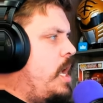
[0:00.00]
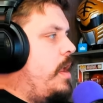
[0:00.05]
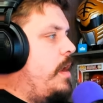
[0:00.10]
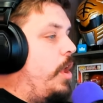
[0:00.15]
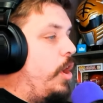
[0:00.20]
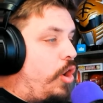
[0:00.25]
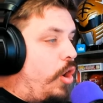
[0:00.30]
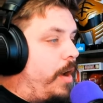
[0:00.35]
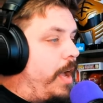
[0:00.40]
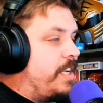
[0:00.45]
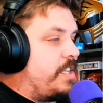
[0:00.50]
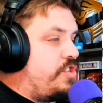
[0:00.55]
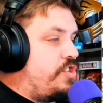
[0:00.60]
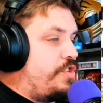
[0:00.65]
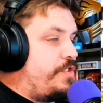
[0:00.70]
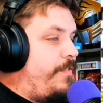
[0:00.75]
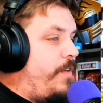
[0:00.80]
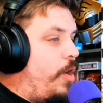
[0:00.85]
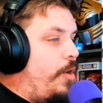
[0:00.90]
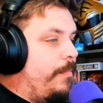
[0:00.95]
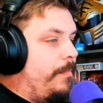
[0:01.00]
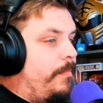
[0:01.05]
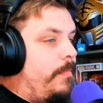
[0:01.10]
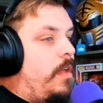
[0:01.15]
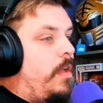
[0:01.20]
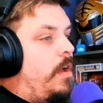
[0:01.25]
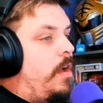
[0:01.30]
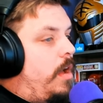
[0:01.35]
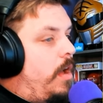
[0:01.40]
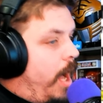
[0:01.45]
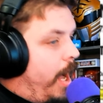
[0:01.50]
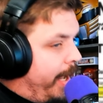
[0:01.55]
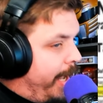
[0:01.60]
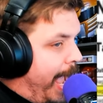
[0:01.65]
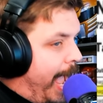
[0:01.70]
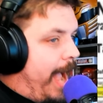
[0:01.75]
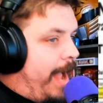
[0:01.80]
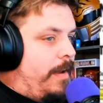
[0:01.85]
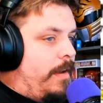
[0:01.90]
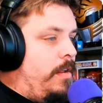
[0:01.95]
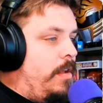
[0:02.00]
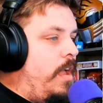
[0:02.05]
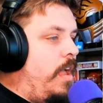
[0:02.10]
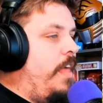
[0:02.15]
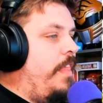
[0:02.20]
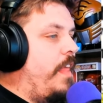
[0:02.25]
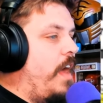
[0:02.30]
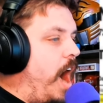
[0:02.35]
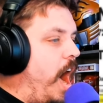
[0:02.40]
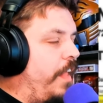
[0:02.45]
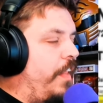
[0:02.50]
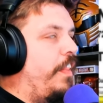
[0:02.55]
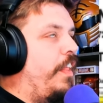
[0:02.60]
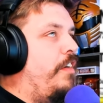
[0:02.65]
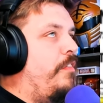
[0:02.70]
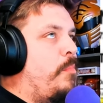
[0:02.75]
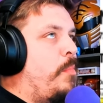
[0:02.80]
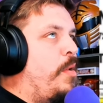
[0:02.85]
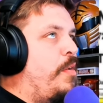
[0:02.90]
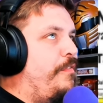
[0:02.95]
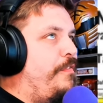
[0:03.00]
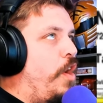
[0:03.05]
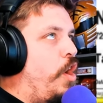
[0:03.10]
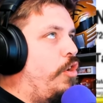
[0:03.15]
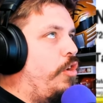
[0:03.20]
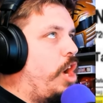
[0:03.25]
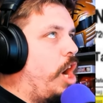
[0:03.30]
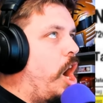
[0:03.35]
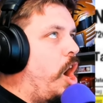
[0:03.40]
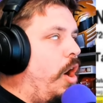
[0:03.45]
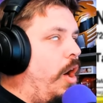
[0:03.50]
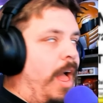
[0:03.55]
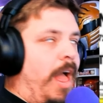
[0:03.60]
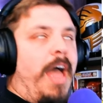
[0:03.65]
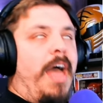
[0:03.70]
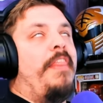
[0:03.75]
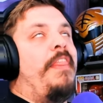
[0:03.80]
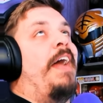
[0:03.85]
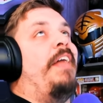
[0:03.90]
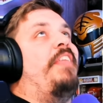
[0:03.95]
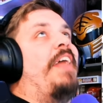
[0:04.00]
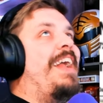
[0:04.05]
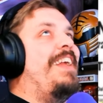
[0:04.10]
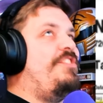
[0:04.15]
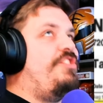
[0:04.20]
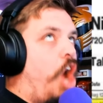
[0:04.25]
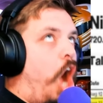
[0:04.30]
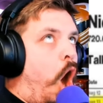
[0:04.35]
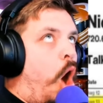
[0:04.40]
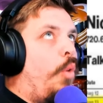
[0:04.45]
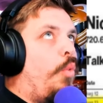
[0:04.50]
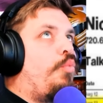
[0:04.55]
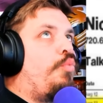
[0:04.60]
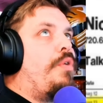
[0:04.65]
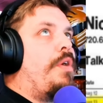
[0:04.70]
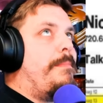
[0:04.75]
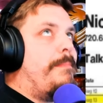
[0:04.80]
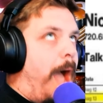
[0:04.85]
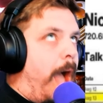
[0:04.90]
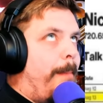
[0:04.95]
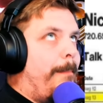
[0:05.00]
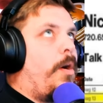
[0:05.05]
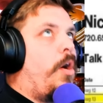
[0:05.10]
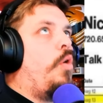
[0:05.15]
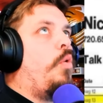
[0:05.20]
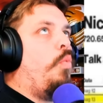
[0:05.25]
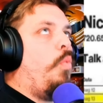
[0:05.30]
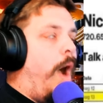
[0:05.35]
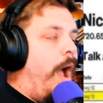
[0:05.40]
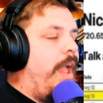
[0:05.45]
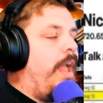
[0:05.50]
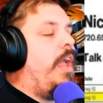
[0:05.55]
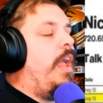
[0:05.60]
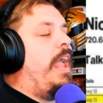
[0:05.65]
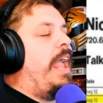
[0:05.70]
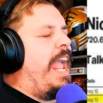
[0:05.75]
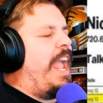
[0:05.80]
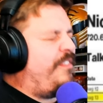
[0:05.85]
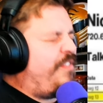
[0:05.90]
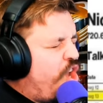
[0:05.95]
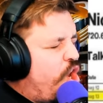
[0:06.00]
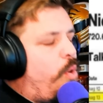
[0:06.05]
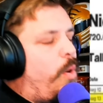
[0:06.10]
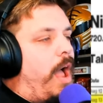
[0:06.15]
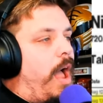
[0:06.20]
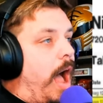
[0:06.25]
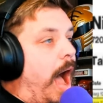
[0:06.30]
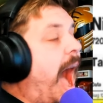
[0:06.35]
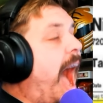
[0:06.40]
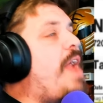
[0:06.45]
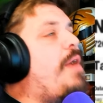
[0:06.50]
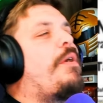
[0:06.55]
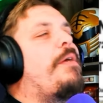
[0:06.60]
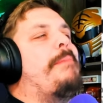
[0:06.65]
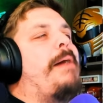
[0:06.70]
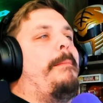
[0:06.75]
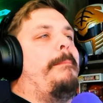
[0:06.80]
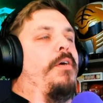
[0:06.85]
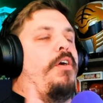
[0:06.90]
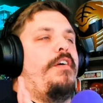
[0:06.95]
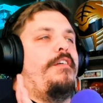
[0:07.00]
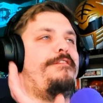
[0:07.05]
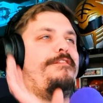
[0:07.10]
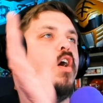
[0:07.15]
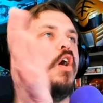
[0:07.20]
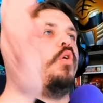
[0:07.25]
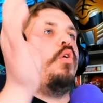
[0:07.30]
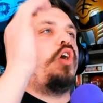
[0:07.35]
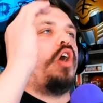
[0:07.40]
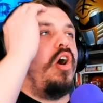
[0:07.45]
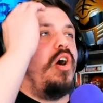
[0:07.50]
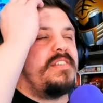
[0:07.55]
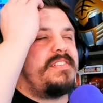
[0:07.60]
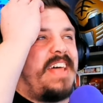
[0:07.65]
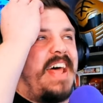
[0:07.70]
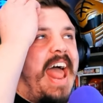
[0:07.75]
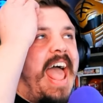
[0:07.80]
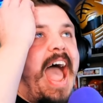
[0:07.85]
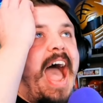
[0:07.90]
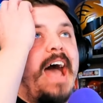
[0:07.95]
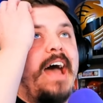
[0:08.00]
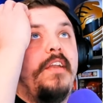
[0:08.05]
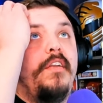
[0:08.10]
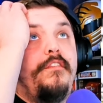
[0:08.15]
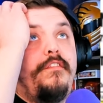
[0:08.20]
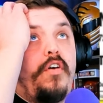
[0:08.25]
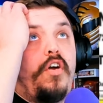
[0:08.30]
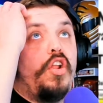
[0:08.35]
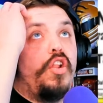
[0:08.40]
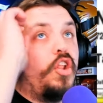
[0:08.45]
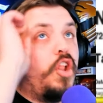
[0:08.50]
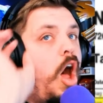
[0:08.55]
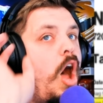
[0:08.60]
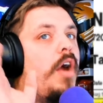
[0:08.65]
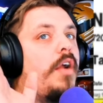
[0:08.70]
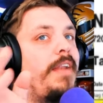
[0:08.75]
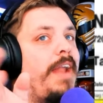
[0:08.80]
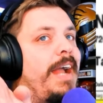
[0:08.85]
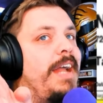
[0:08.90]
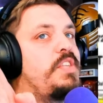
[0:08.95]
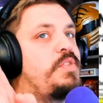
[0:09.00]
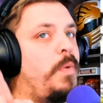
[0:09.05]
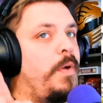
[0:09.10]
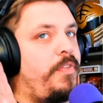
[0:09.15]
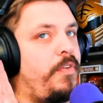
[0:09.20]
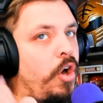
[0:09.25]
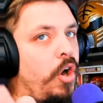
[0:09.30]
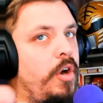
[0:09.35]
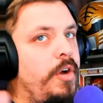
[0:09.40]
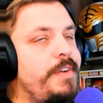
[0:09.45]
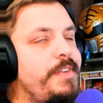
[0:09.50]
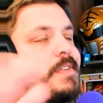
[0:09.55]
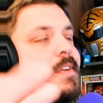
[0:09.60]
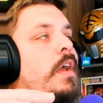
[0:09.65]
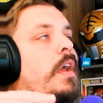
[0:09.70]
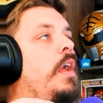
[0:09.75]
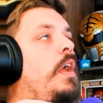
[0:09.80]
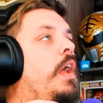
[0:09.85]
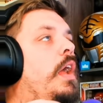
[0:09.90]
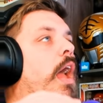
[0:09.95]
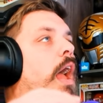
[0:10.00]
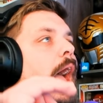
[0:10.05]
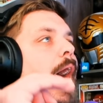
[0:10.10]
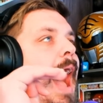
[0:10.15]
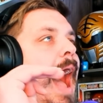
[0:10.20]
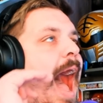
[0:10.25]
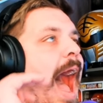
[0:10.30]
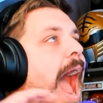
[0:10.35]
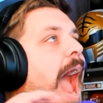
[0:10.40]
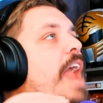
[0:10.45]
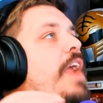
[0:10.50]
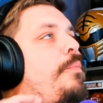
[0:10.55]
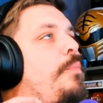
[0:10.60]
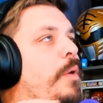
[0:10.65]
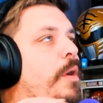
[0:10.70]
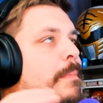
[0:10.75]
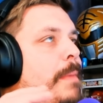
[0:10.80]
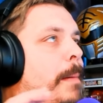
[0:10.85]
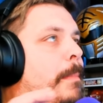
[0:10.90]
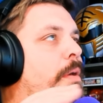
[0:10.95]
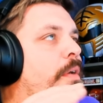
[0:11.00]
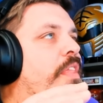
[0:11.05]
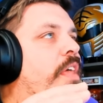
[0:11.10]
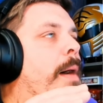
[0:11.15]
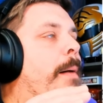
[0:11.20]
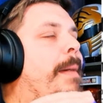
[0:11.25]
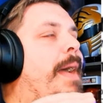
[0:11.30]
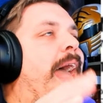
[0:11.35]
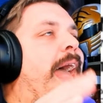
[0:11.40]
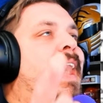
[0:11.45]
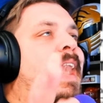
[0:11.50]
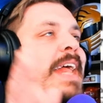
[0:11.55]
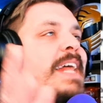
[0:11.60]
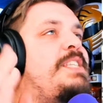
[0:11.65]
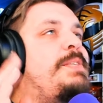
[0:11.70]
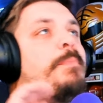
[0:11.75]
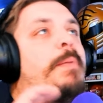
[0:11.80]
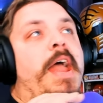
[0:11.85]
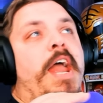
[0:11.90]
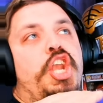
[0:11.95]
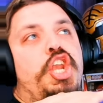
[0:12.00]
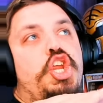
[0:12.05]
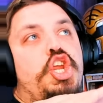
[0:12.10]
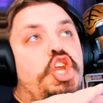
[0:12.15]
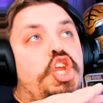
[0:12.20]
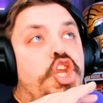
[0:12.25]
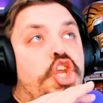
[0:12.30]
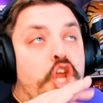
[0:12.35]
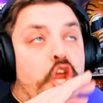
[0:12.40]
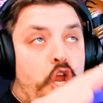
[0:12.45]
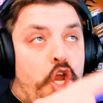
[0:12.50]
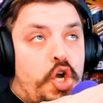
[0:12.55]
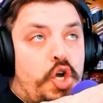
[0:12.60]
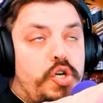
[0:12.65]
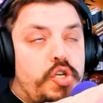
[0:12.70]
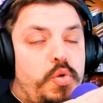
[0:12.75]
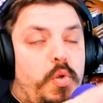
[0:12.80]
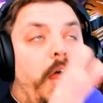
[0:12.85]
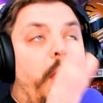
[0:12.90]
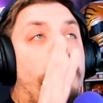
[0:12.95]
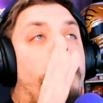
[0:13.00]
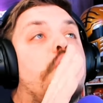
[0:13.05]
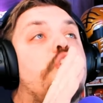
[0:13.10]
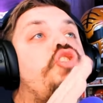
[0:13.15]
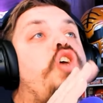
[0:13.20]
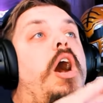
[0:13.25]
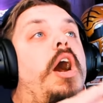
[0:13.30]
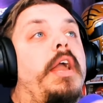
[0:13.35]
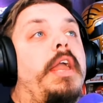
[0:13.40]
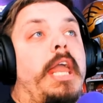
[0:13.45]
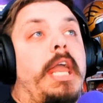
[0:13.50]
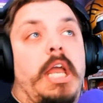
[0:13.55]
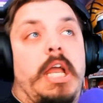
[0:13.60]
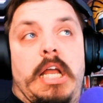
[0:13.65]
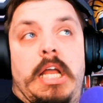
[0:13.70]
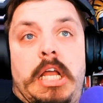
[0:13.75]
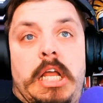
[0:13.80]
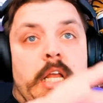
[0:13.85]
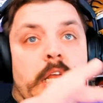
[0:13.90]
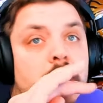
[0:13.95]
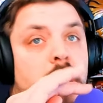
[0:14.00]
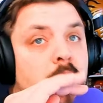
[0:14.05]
Nichol Kessinger's phone. Again, the 111 minute phone call that they don't remember what. If you, I remember phone calls that I had for long nights with girls. I remember them, and it's been years. Like we're talking